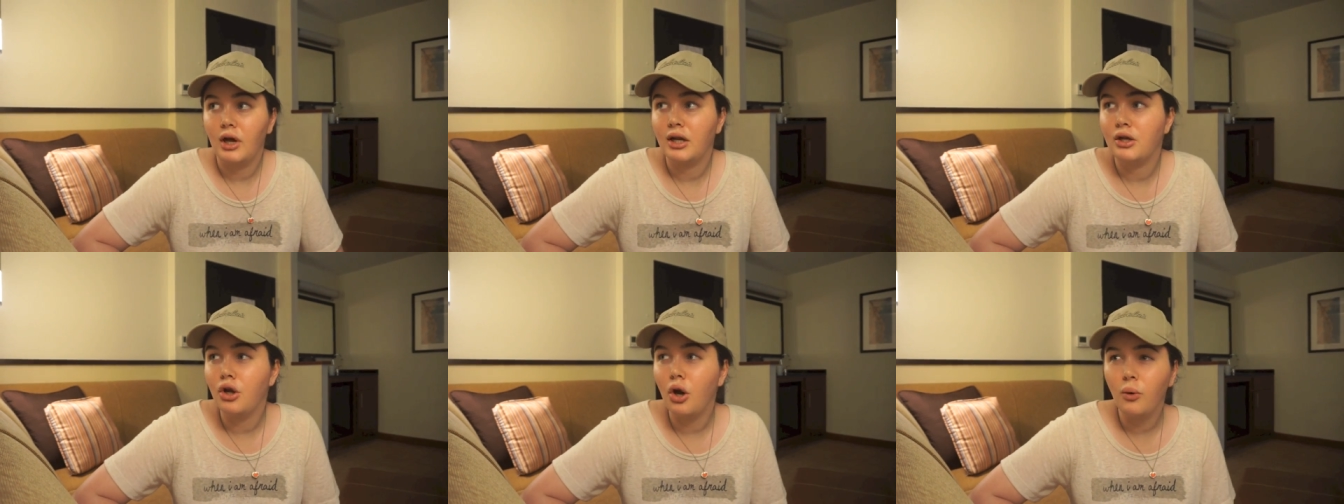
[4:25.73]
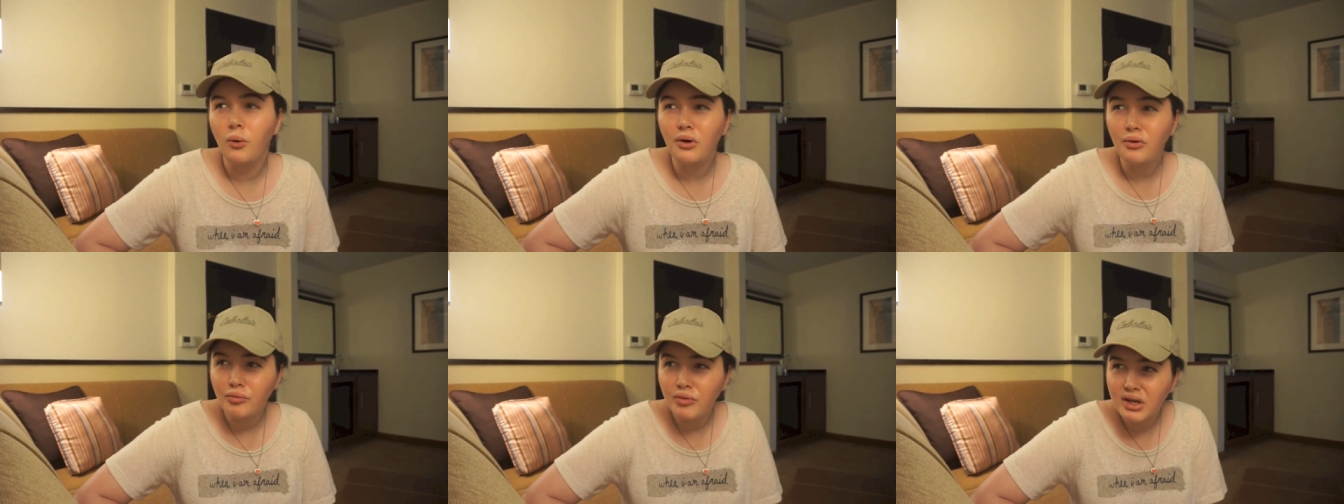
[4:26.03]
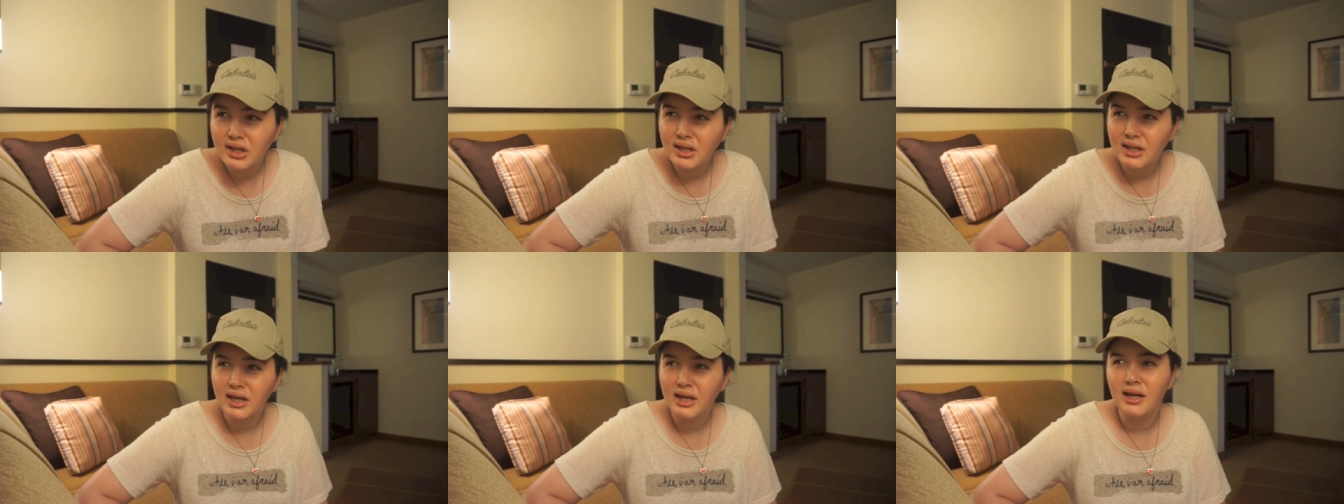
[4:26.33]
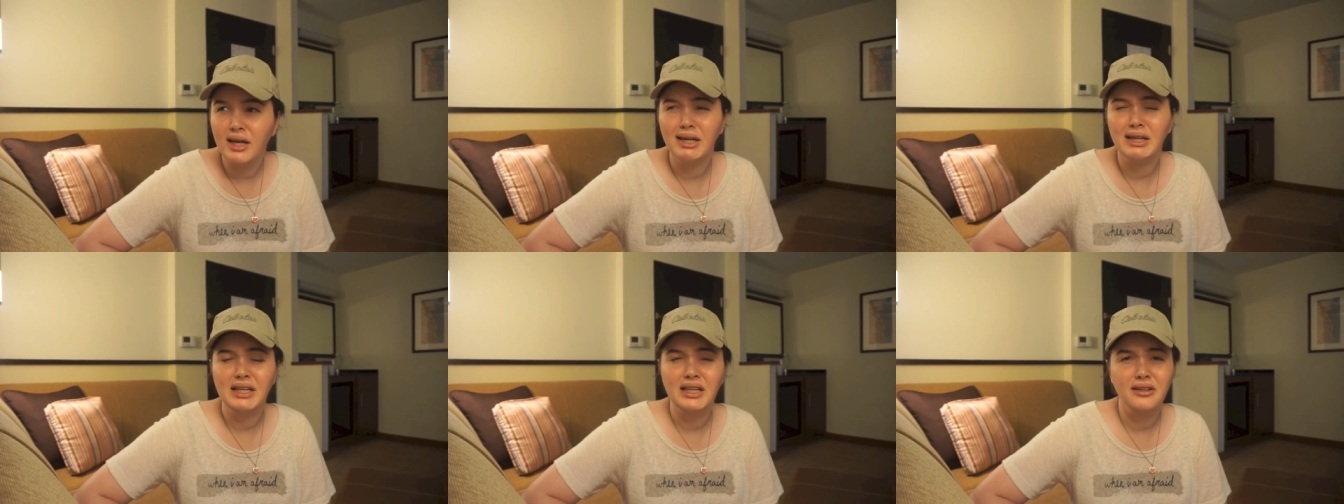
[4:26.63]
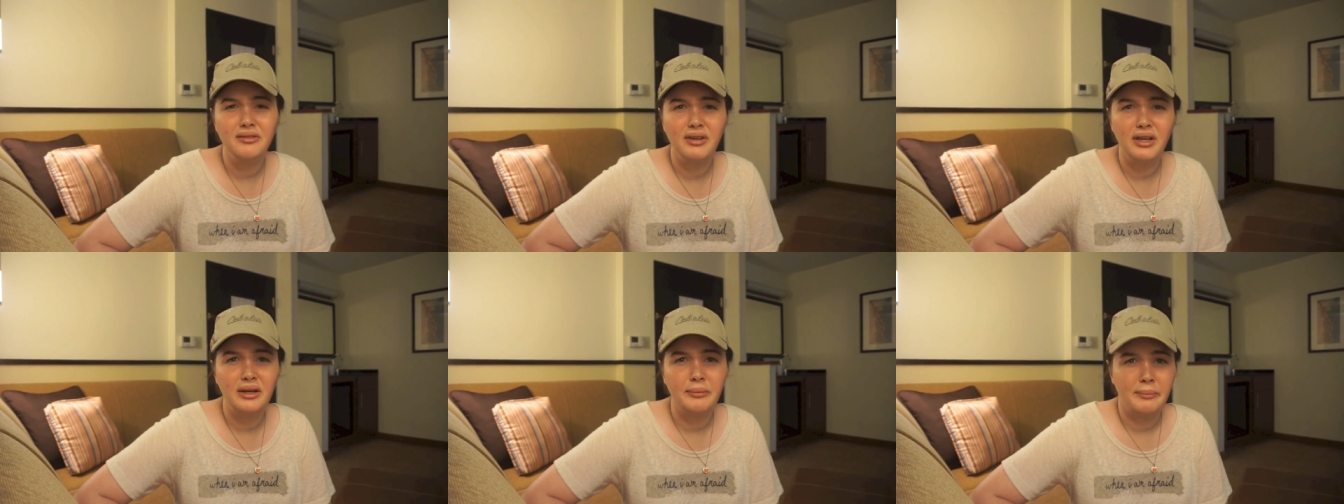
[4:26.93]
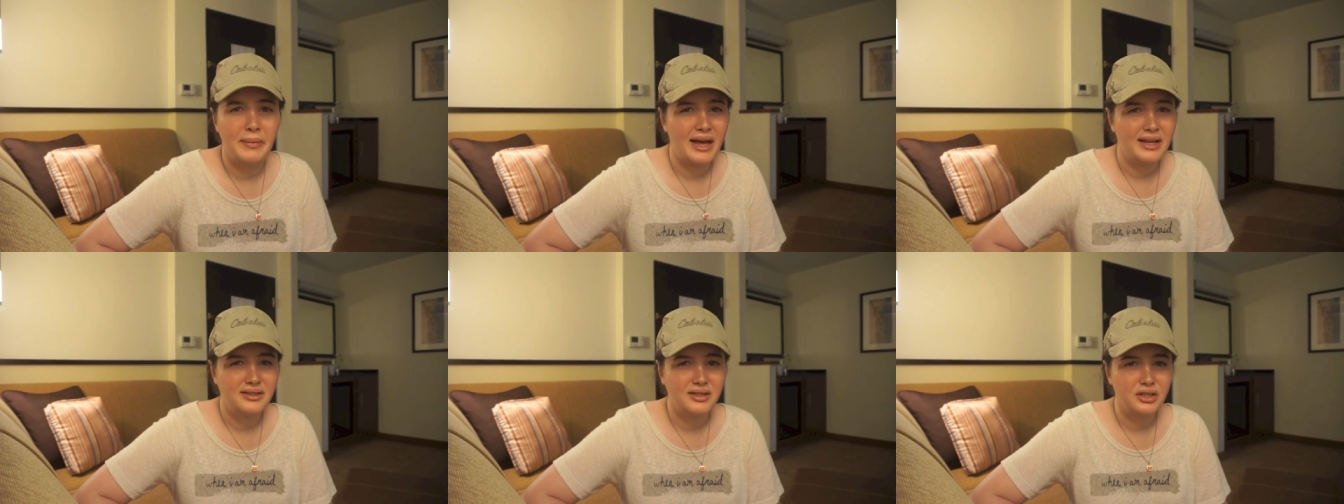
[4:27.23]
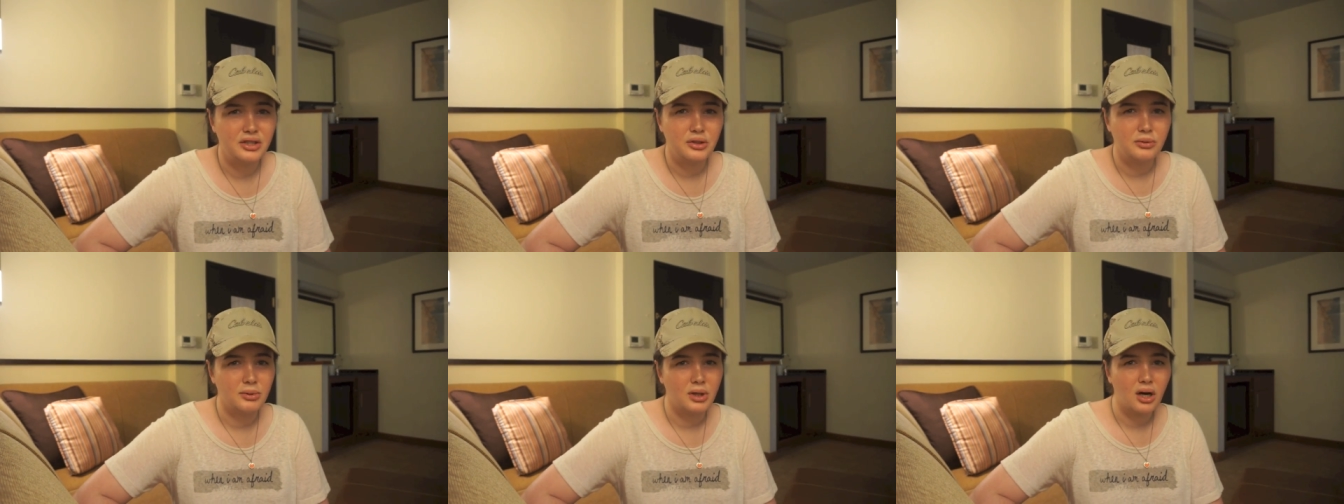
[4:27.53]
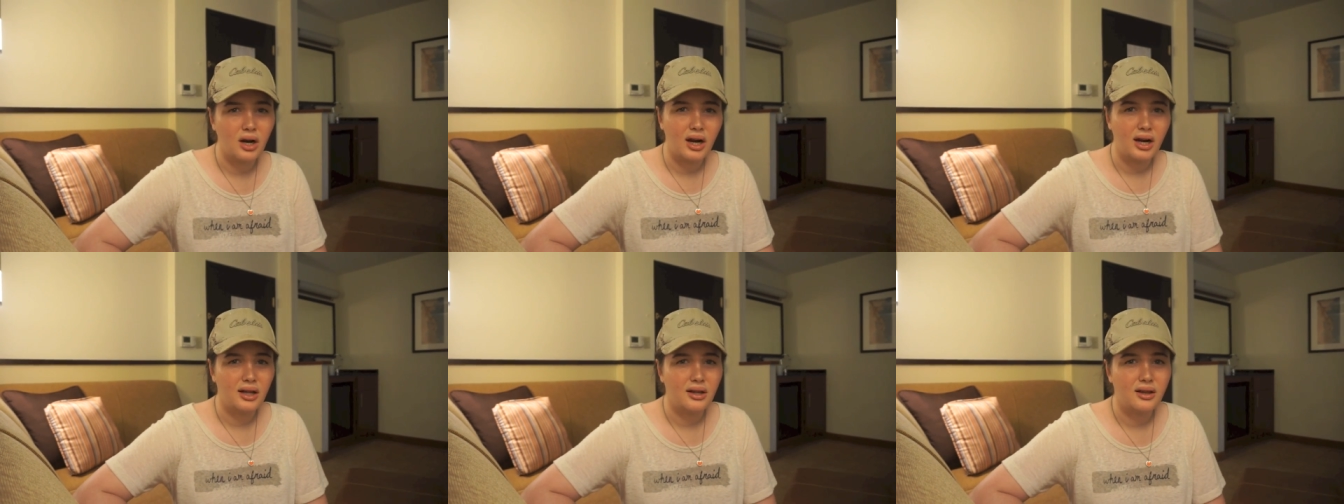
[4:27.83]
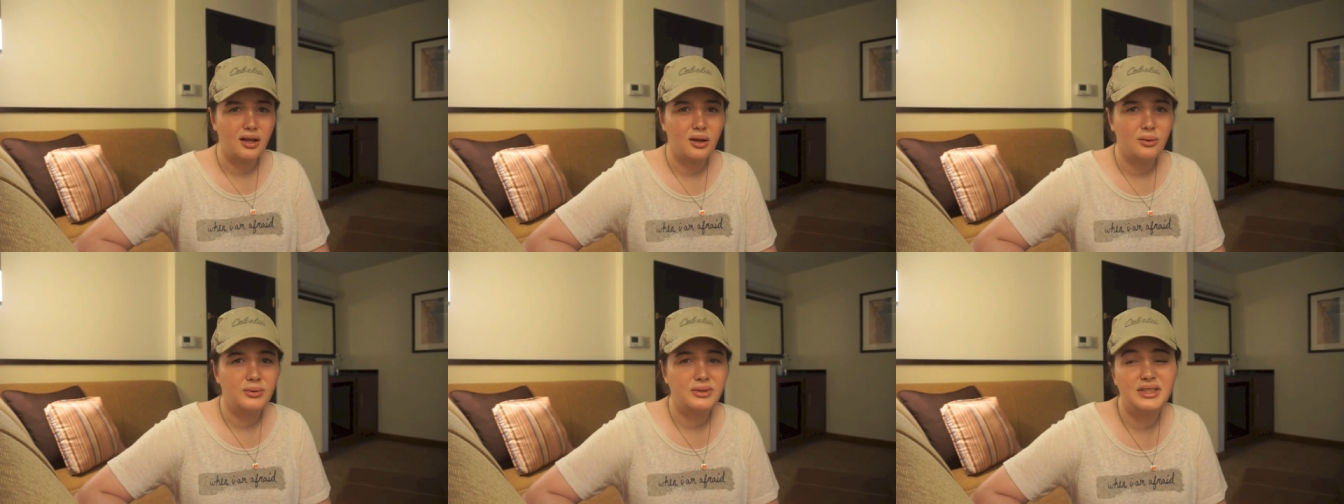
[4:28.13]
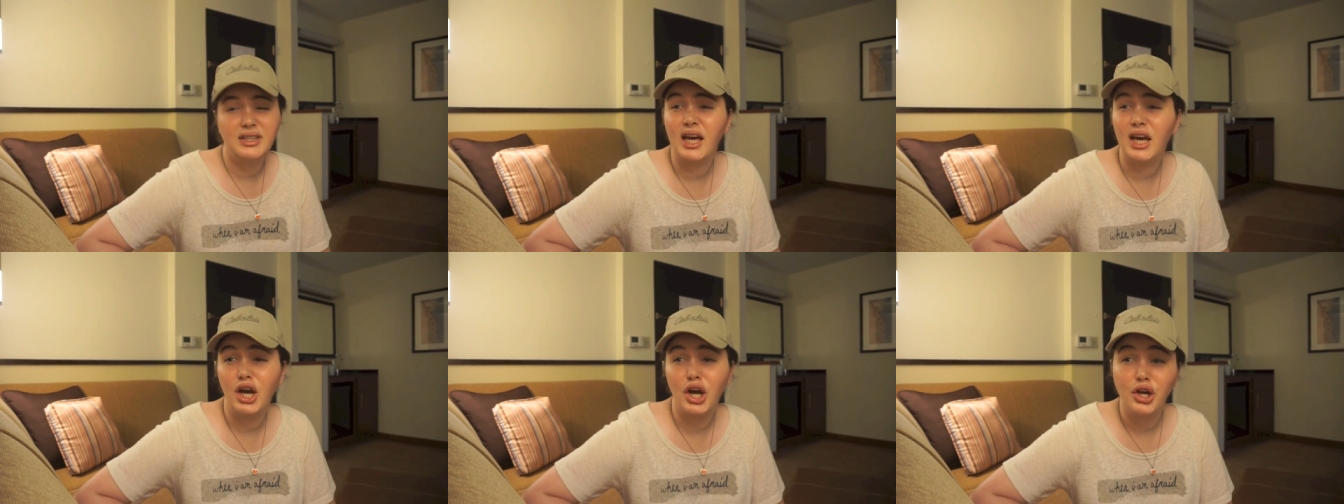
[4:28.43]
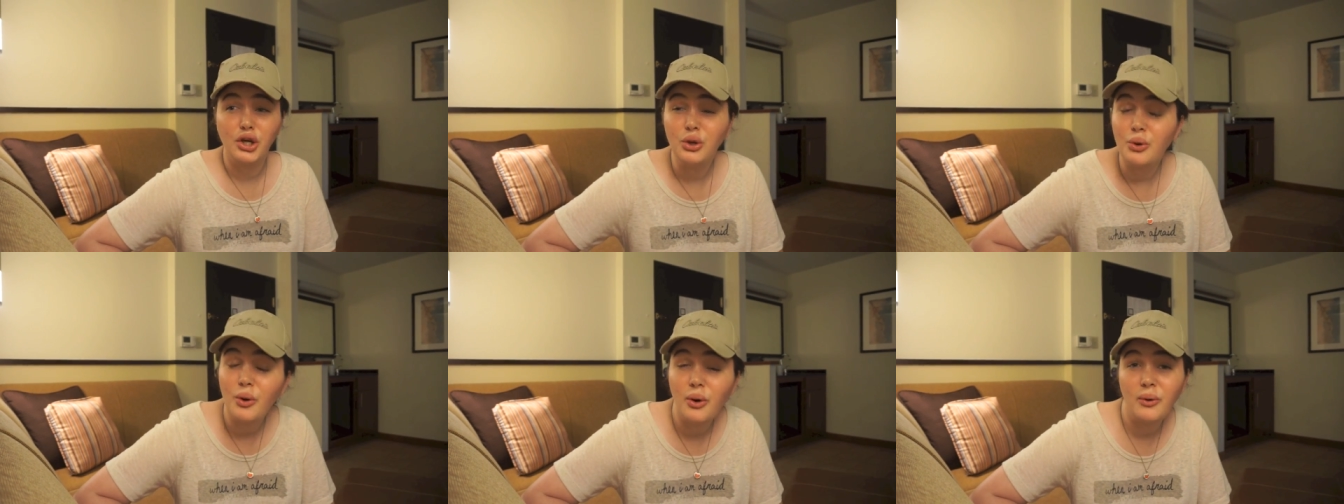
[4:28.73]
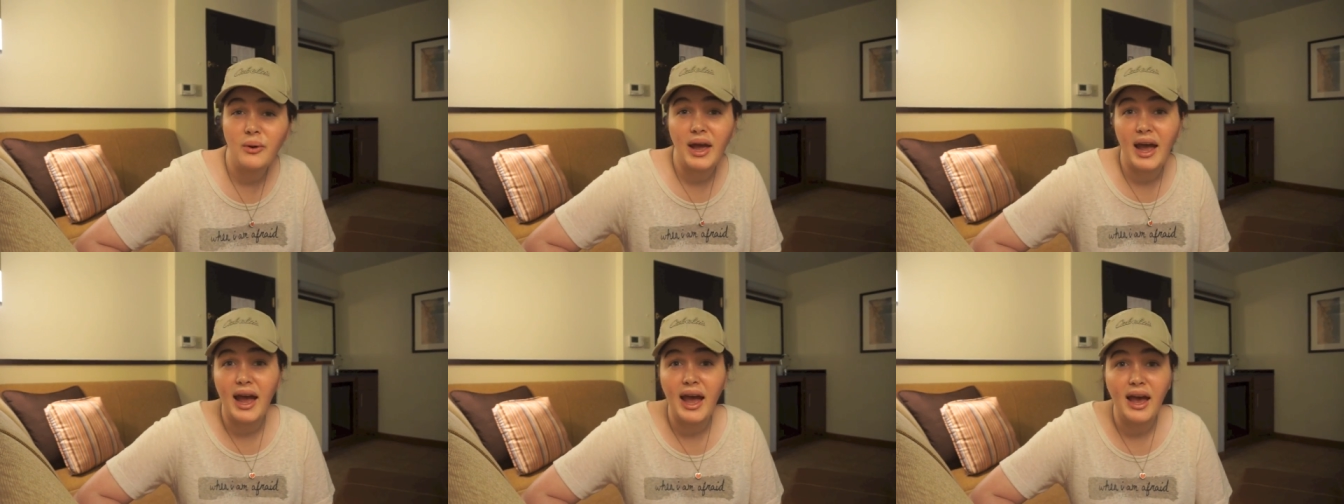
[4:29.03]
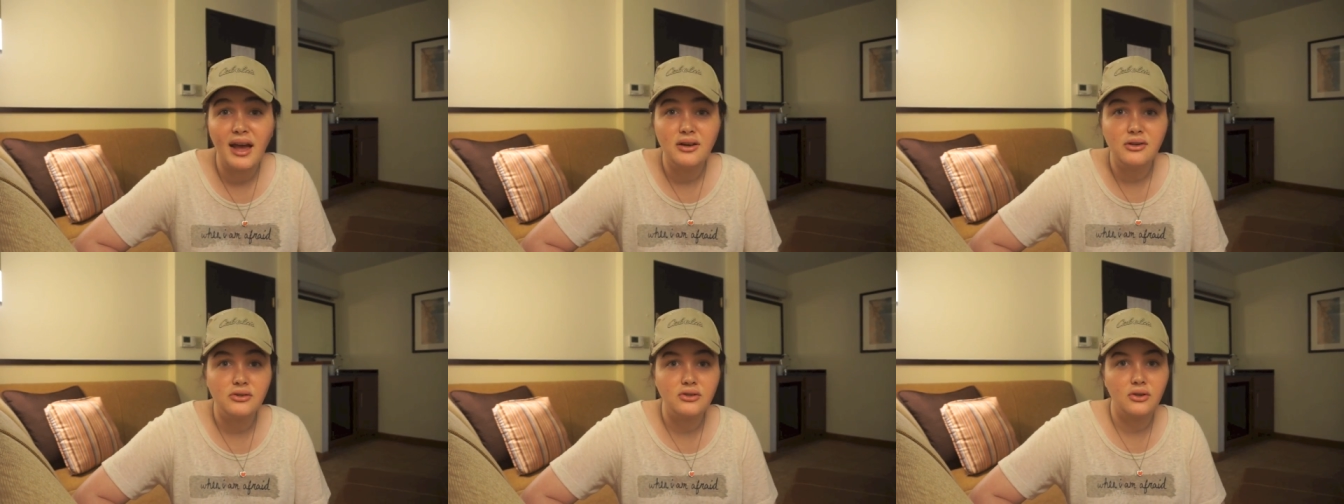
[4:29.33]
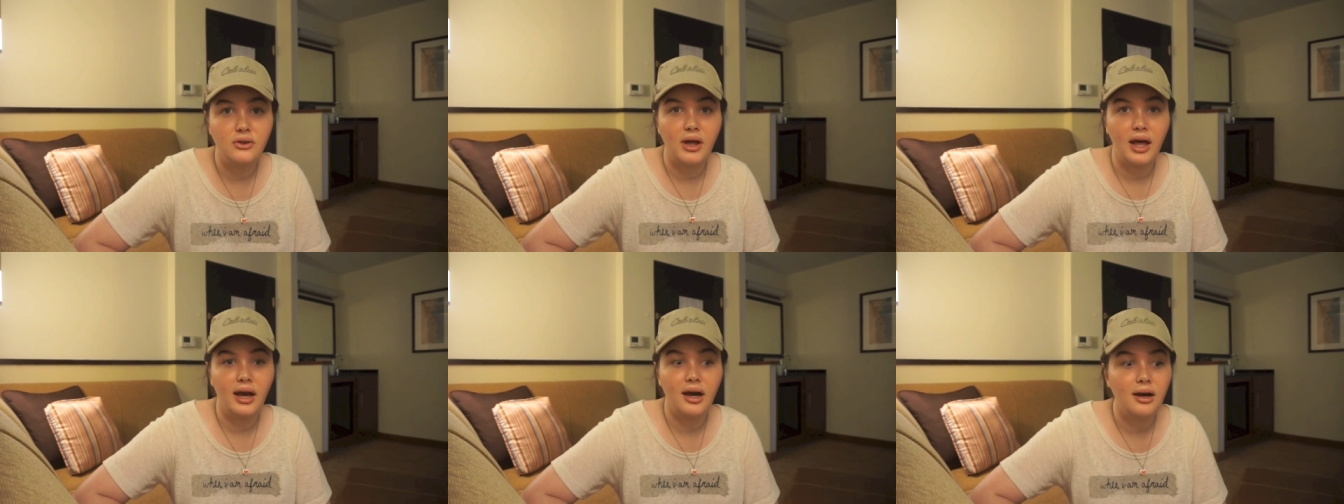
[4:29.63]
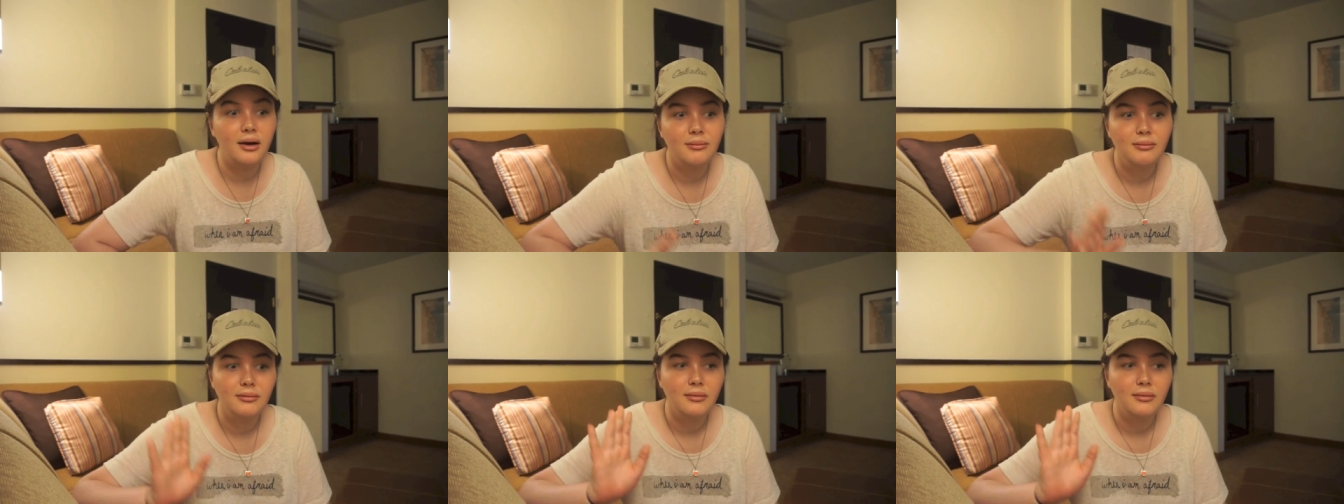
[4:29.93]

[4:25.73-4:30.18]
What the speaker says: no one really even messaged me or anything and was like, are you okay? So like,